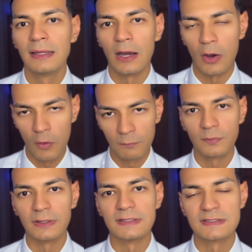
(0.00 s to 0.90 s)

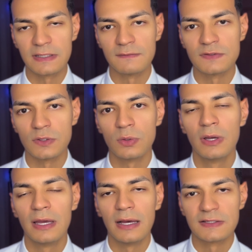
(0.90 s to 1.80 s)
hopefully this gives you
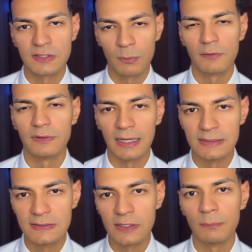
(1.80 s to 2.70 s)
somewhat of an
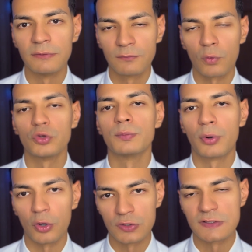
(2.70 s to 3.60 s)
idea before you
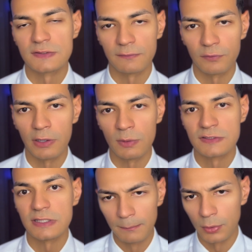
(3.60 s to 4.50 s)
purchase the
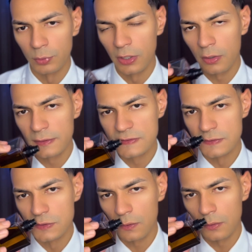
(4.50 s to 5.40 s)
fragrance. But regardless,
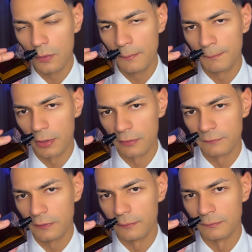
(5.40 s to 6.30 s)
Dior Homme
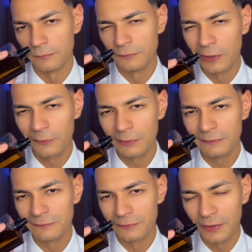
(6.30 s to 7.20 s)
Parfum,
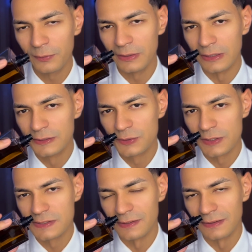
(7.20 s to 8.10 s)
very, very
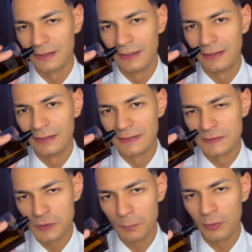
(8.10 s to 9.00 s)
interesting,
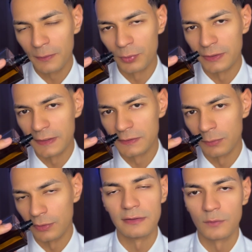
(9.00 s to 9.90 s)
super
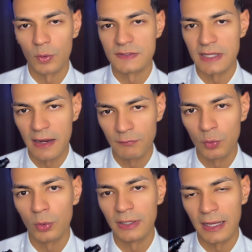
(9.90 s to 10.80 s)
unpredictable. And of course,
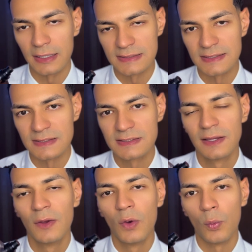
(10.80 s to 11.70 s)
everyone has this
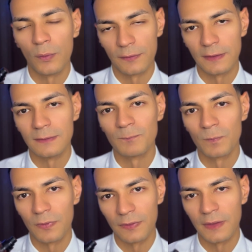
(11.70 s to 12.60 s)

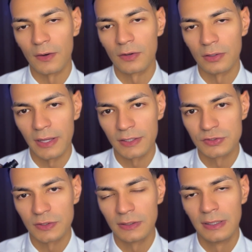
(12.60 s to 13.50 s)
within their
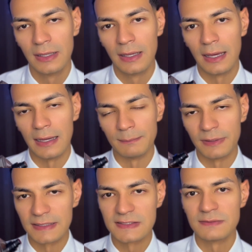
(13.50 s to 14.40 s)
collection.
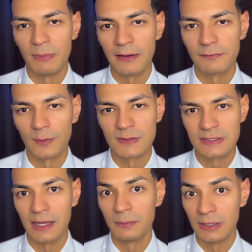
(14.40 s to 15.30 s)
But this is my first
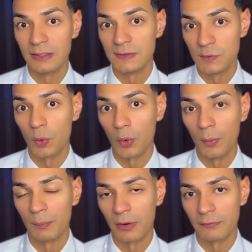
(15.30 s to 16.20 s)
time getting Dior
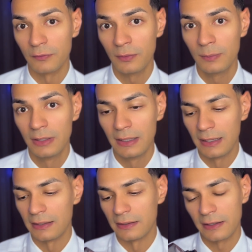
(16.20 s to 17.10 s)
Homme Parfum.
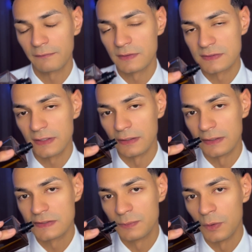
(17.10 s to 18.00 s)
And I have to say,
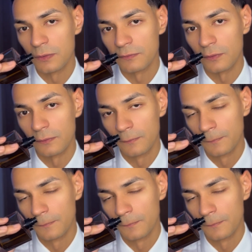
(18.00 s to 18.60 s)
it is beautiful.